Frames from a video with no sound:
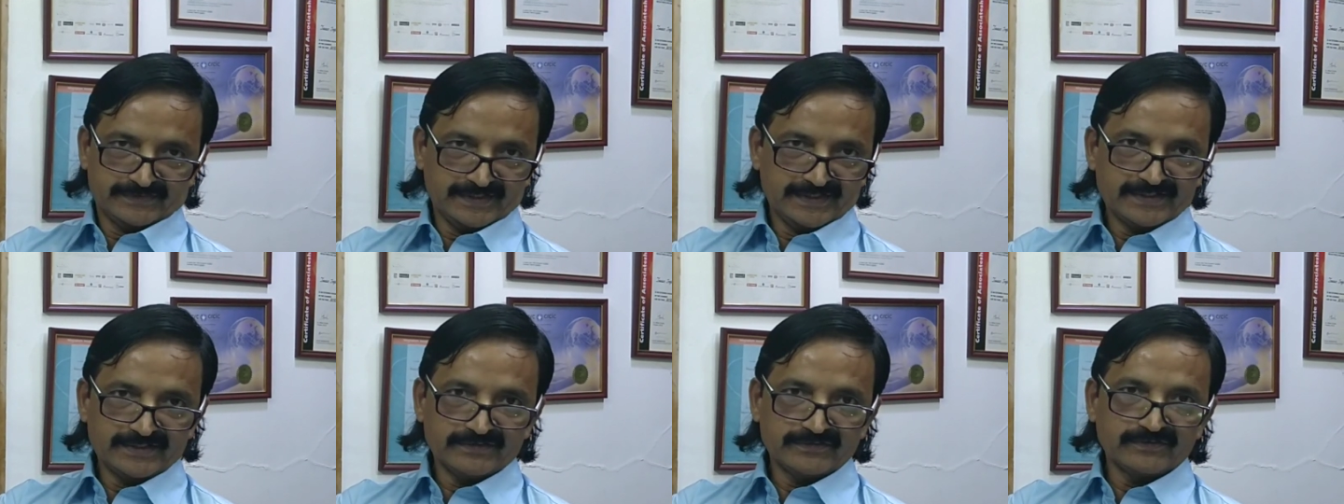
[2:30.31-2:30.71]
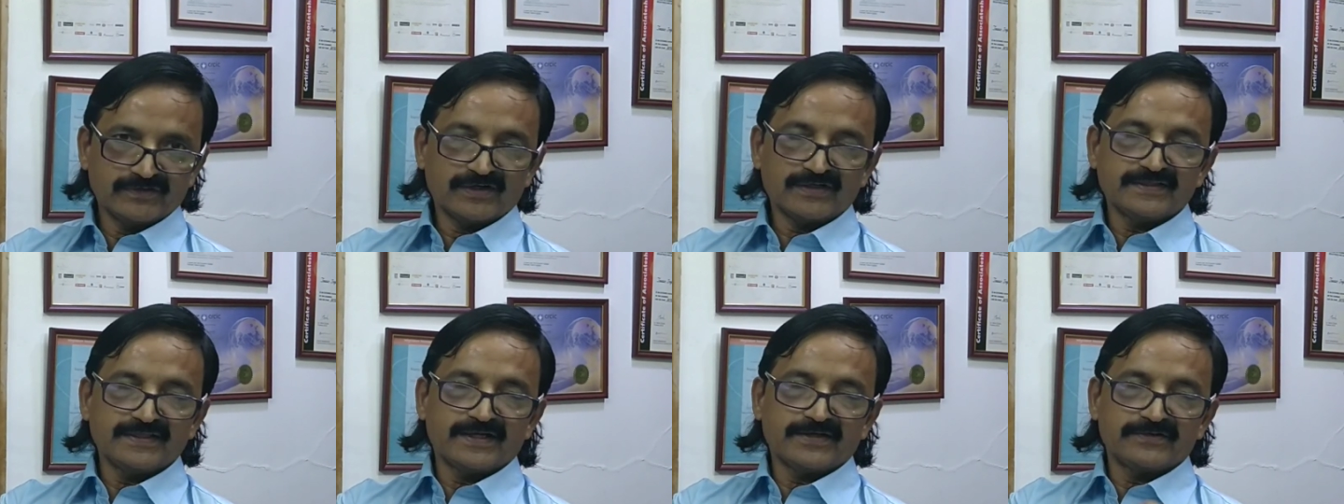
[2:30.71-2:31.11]
It is
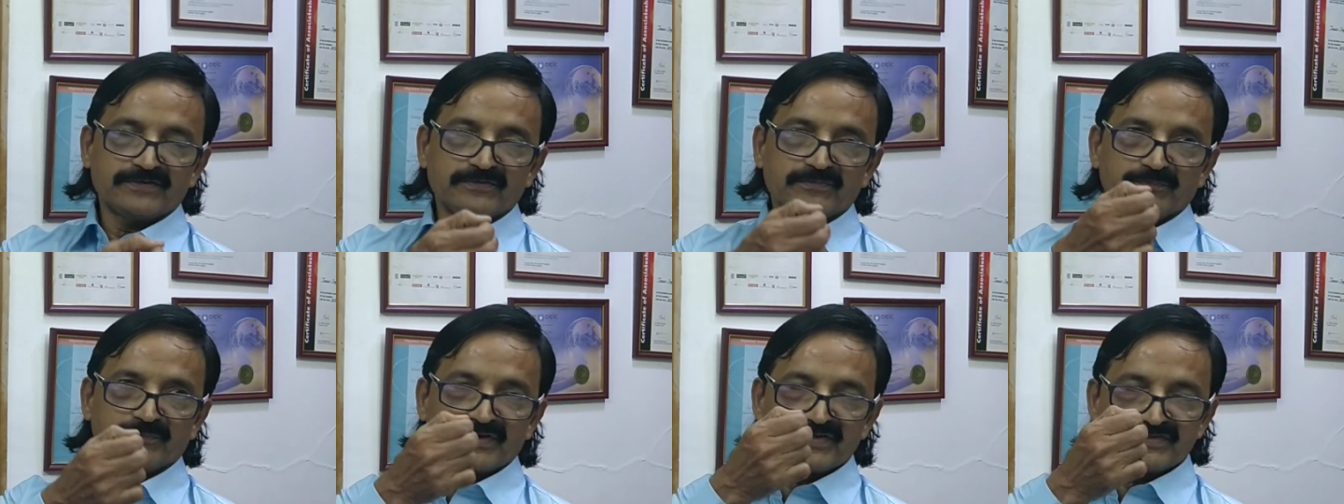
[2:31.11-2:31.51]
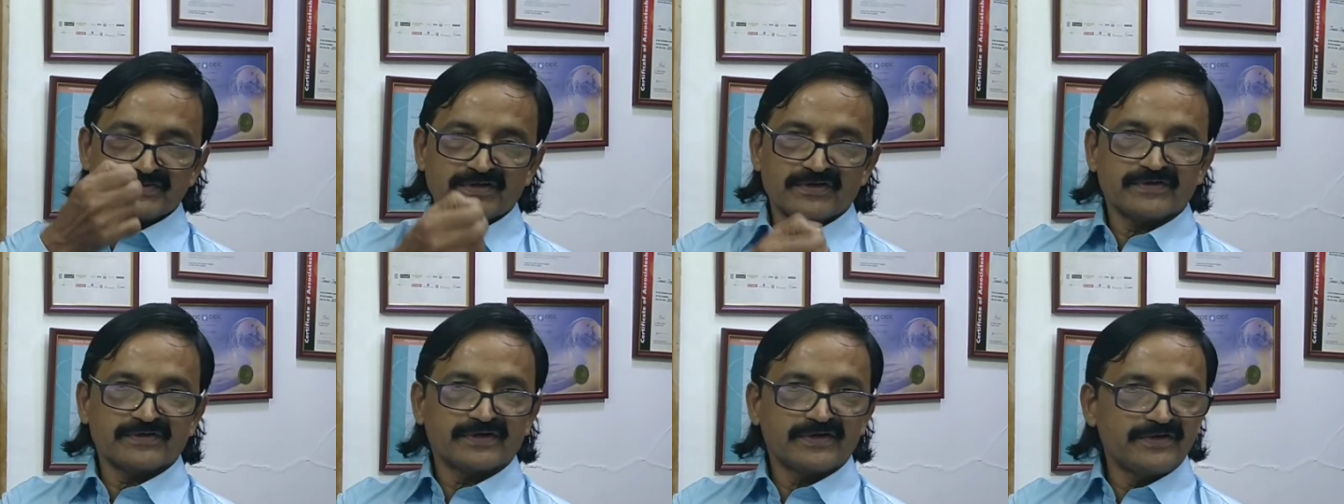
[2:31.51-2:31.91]
not that you must
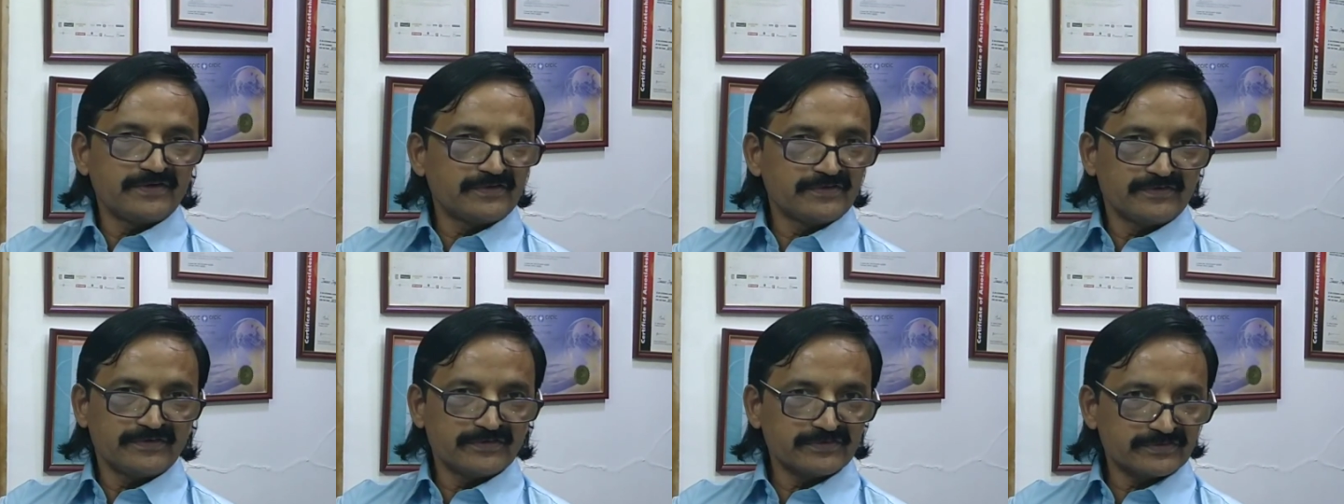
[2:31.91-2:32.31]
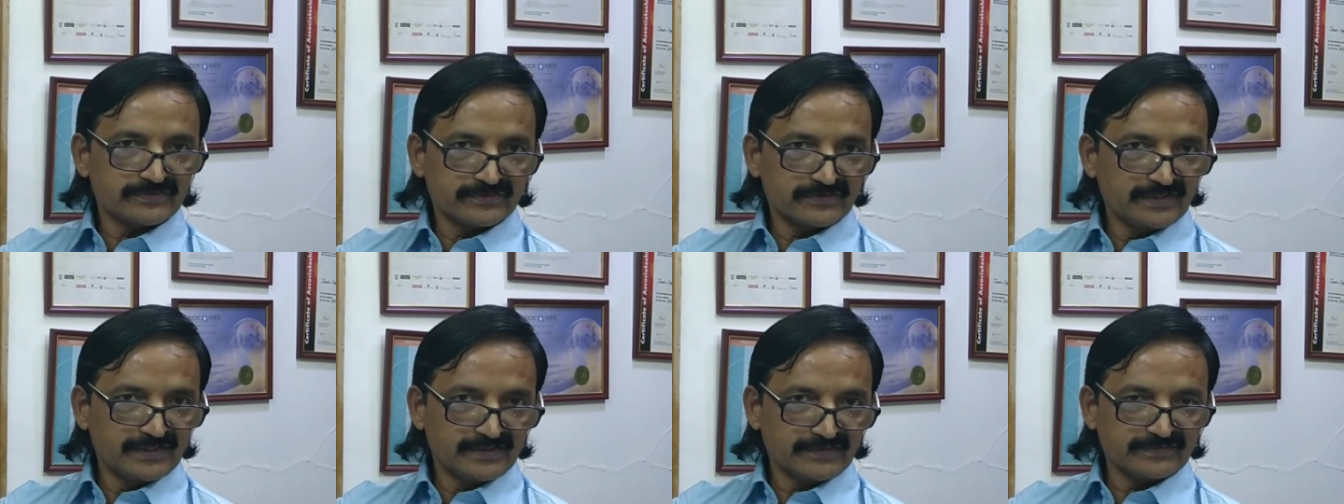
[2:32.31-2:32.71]
have continuous 2
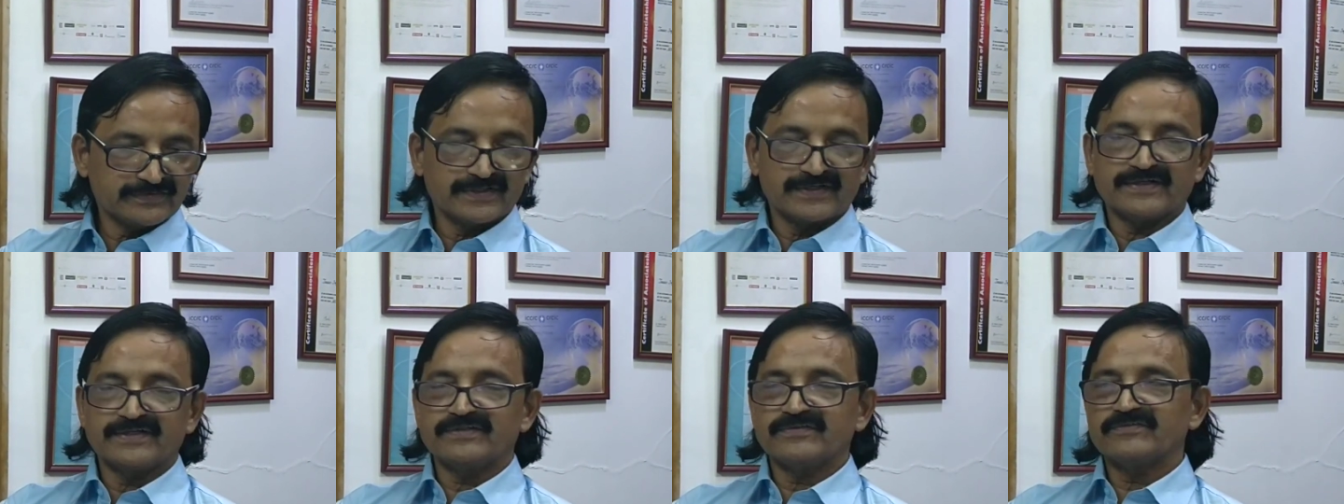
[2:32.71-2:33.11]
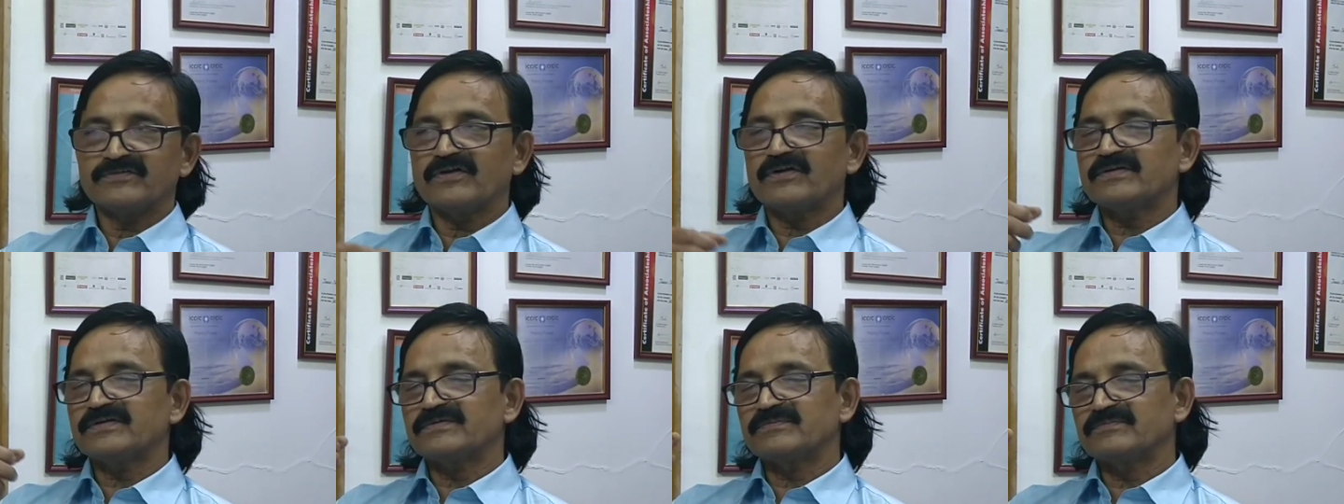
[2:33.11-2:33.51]
years, or it is
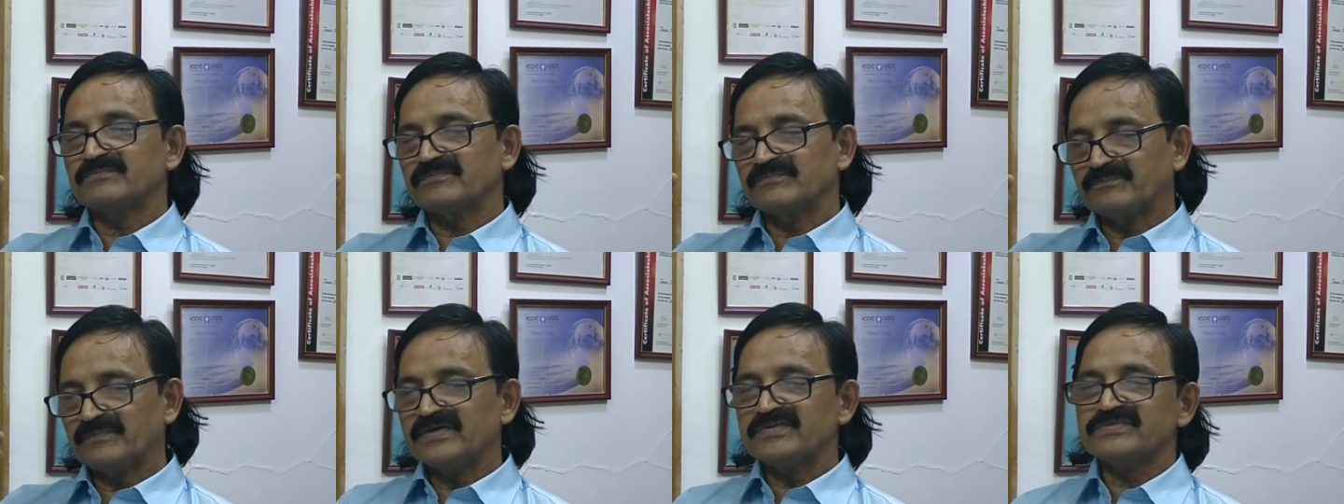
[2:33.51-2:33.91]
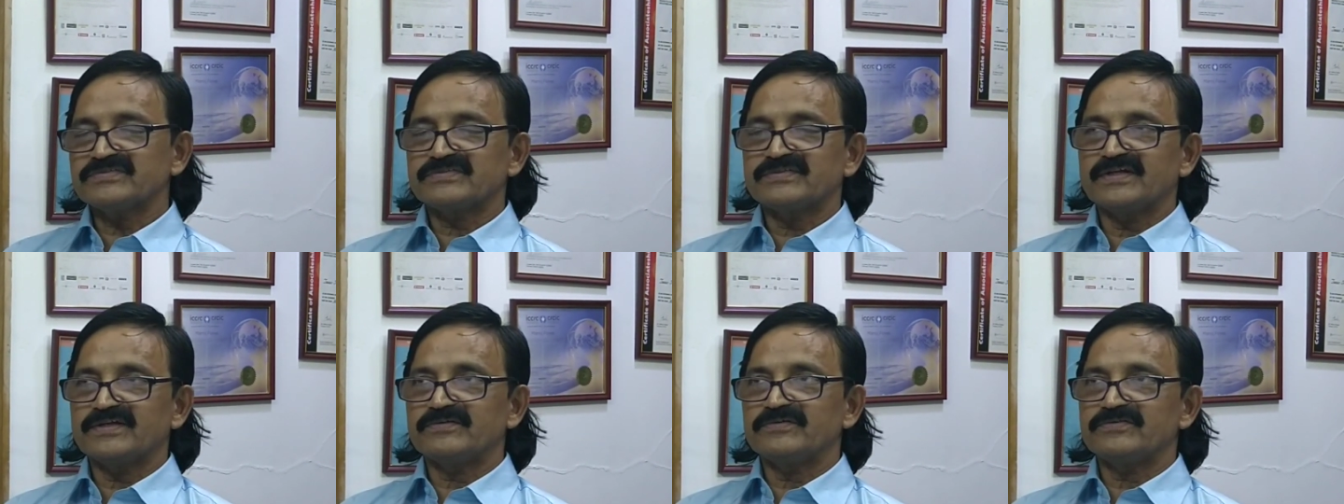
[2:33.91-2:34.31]
not much
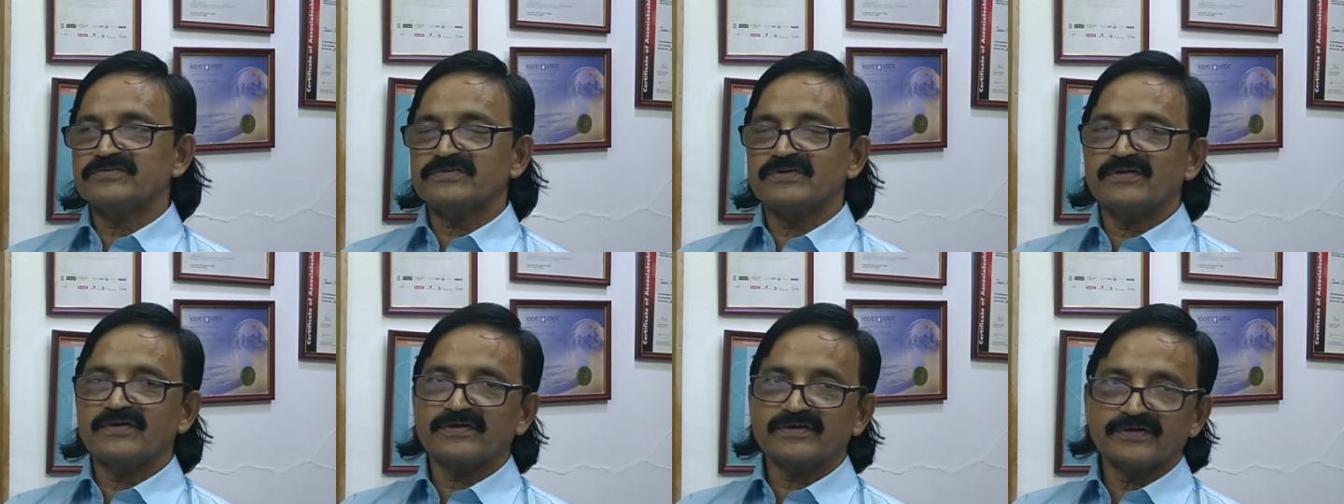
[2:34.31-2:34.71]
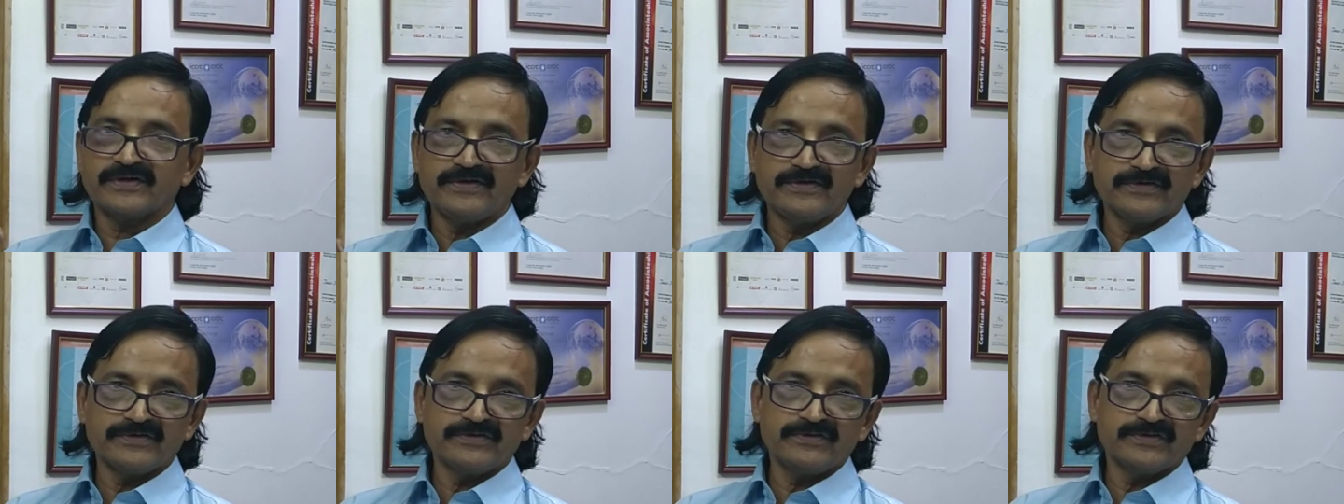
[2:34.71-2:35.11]
that you should have
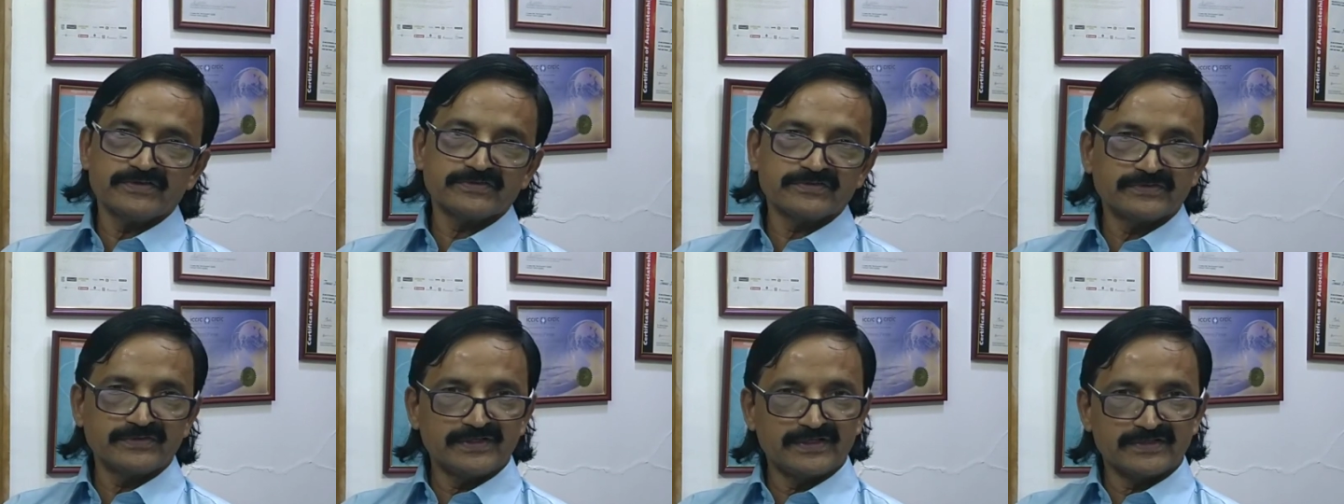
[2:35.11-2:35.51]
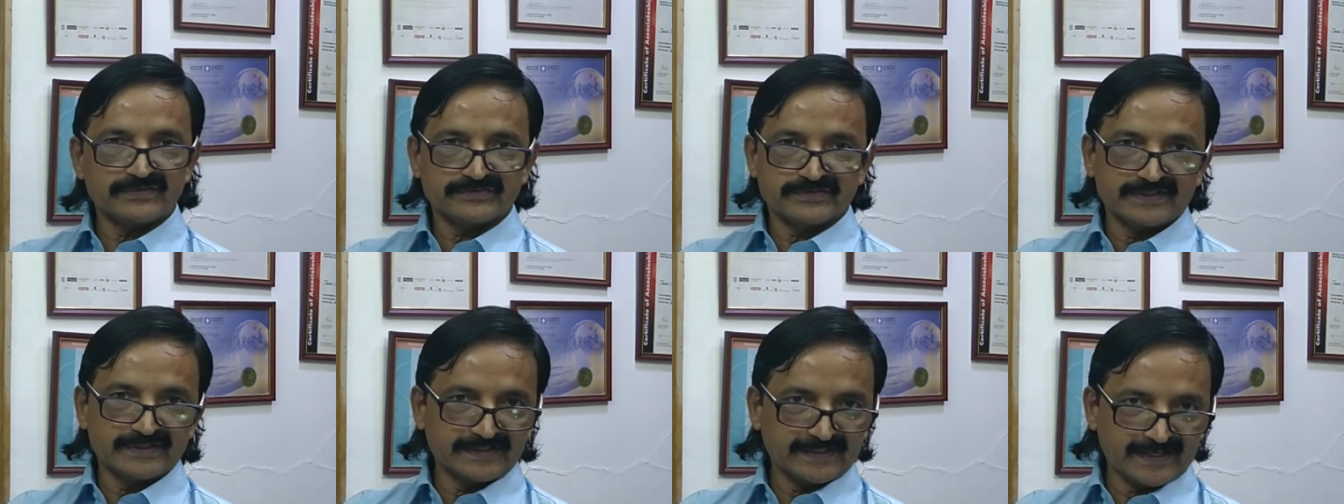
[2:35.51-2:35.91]
continuous 2
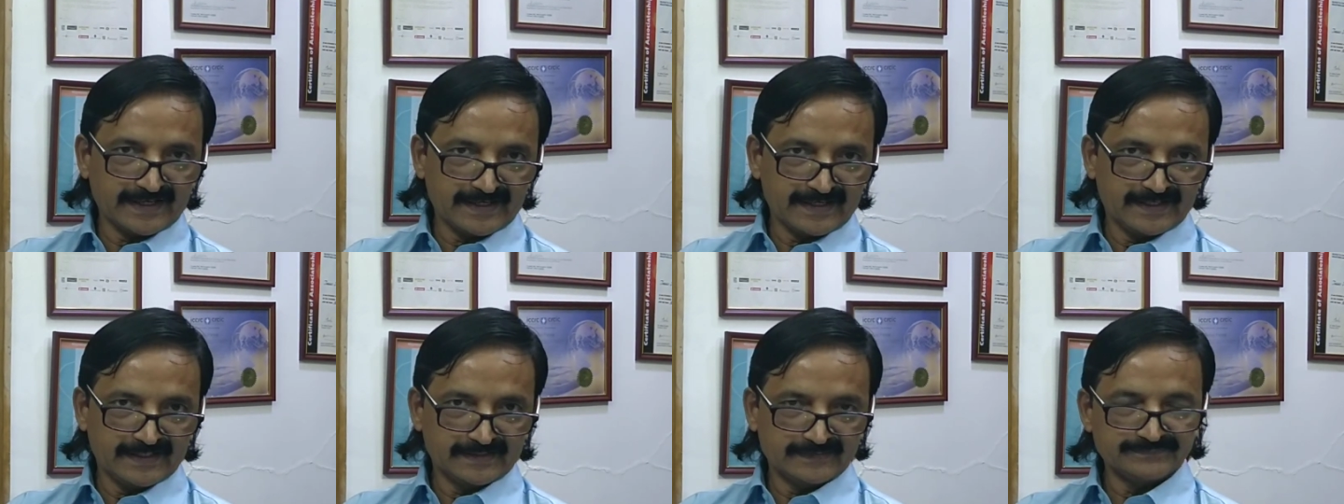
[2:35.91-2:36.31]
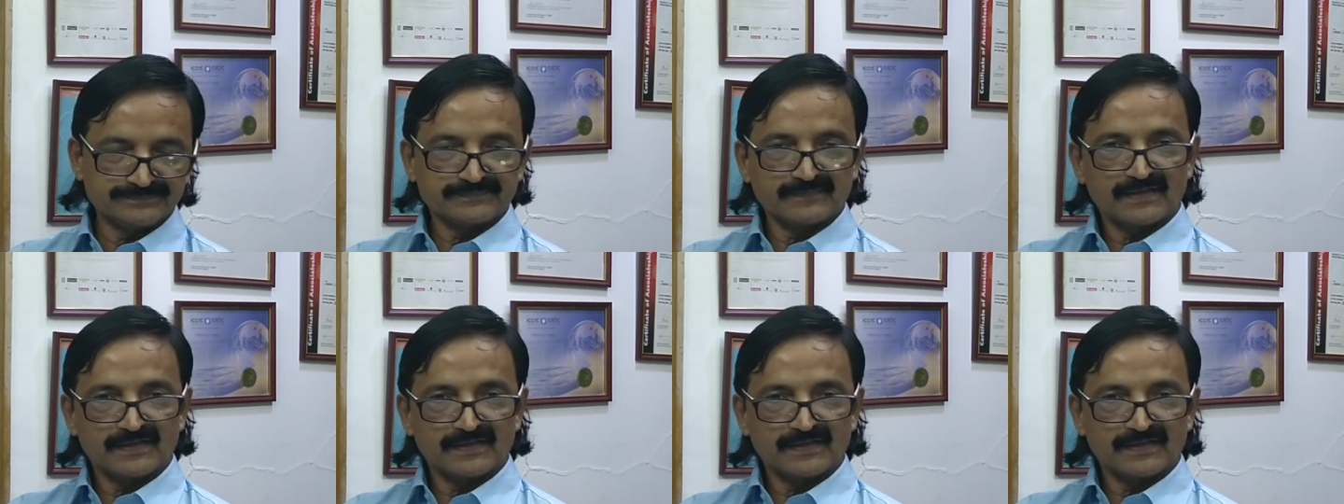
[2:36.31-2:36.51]
years in Canada.